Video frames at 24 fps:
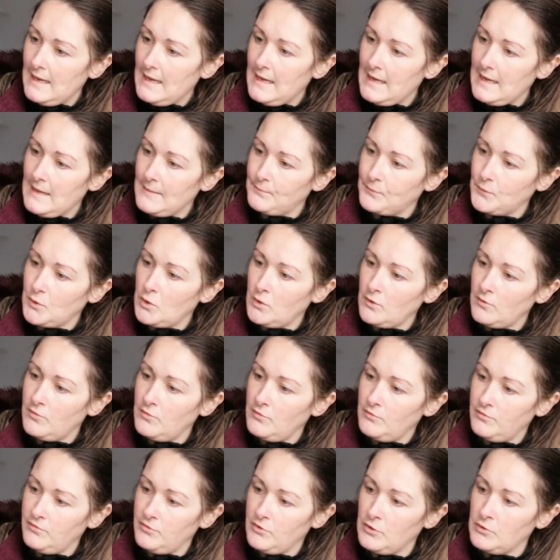cooked
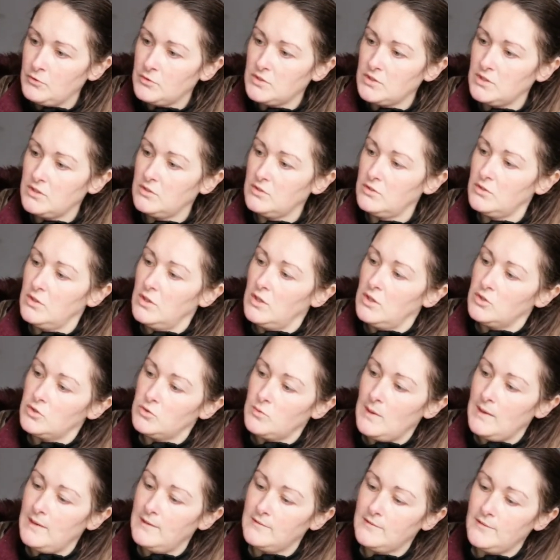from frozen,
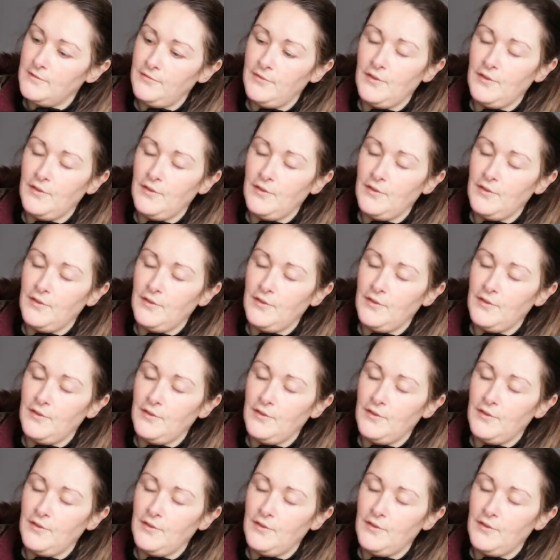12